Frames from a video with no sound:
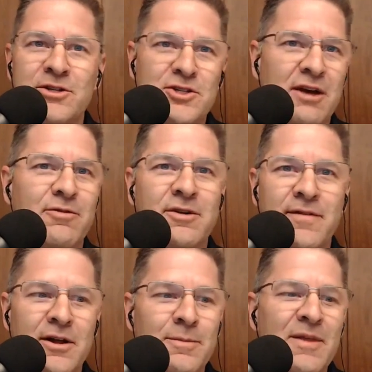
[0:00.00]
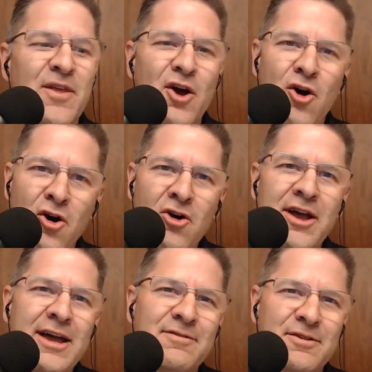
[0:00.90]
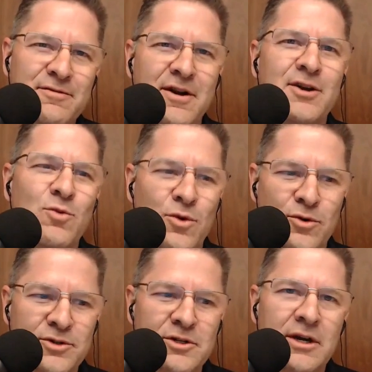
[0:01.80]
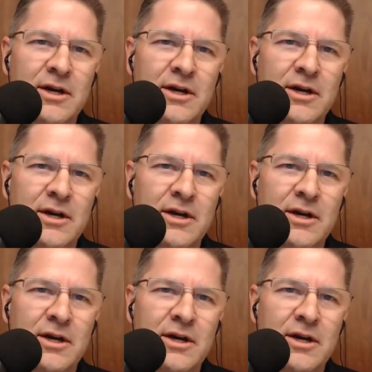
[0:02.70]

in software development, they all have defined roles